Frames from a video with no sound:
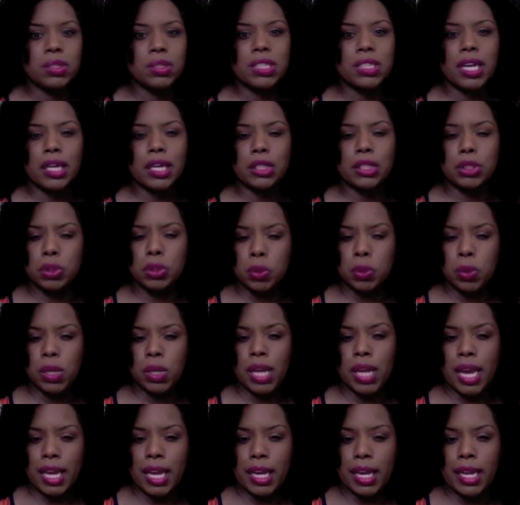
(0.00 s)
like too
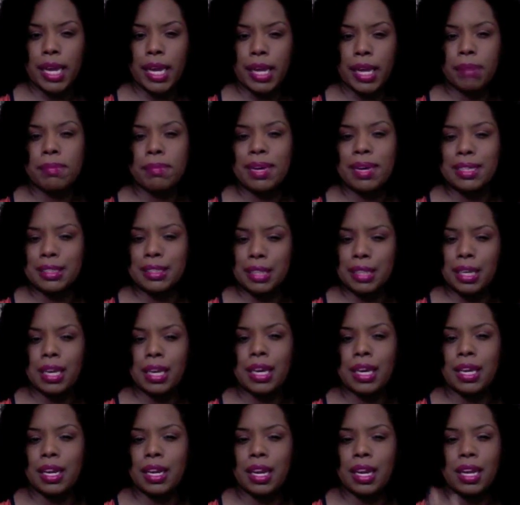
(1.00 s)
light. Like my
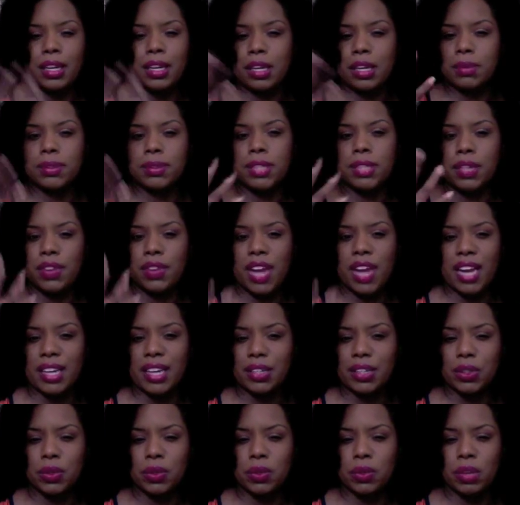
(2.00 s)
skin, like there was nothing I
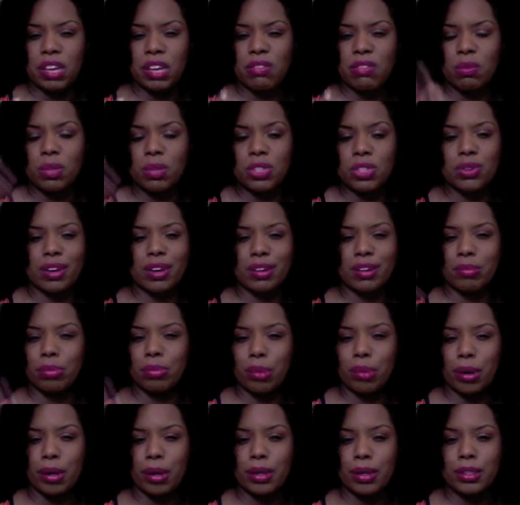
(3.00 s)
could do even with trying to
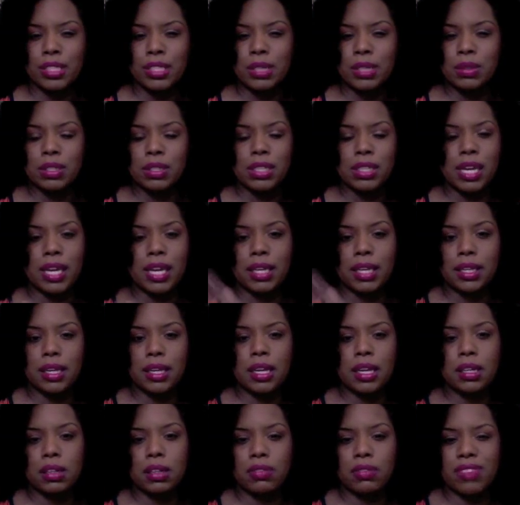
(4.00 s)
bronze. It looked like
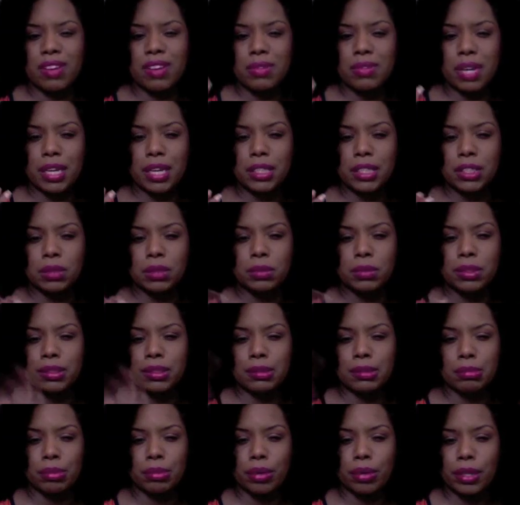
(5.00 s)
yellow foundation with
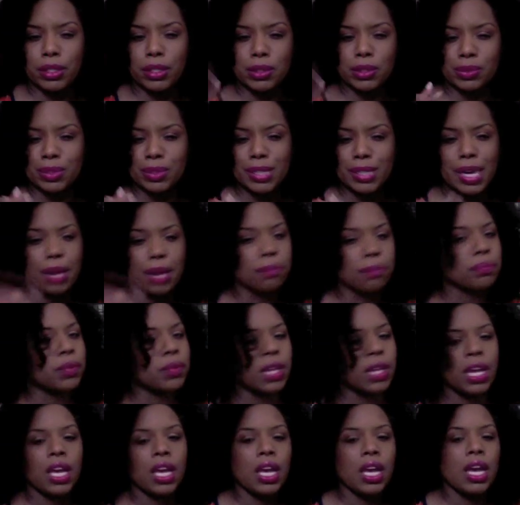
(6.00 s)
some bronze on top.
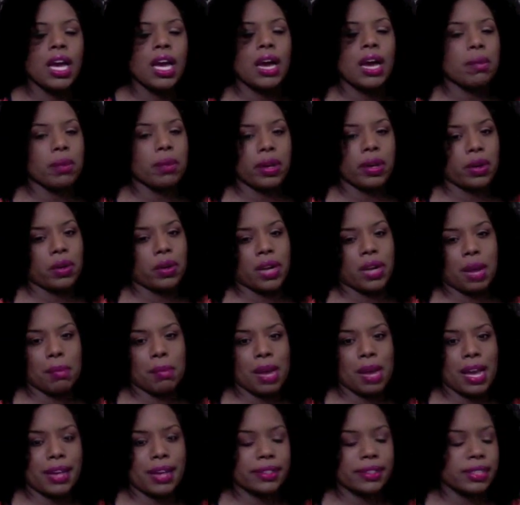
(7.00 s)
I wasn't going out
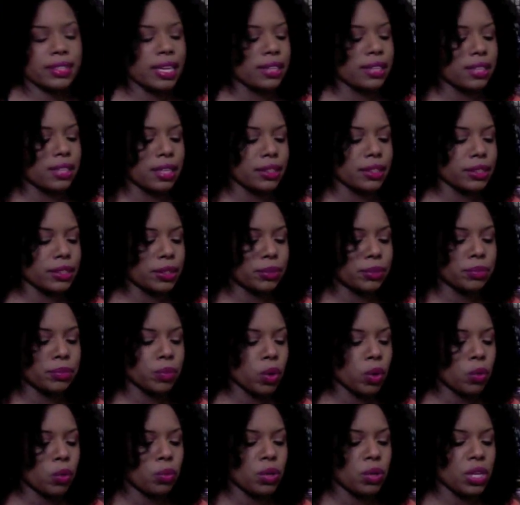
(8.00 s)
my house like that. So
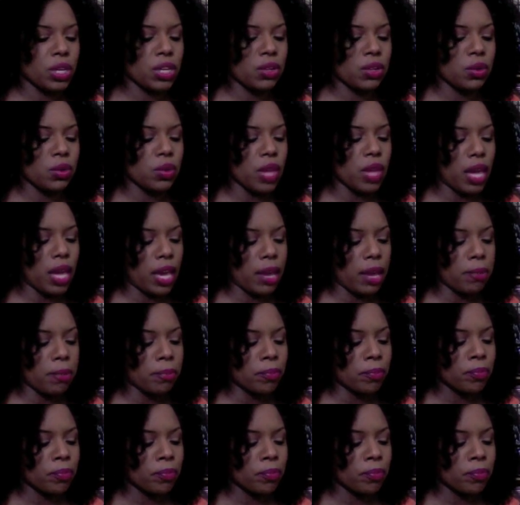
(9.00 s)
we didn't do that.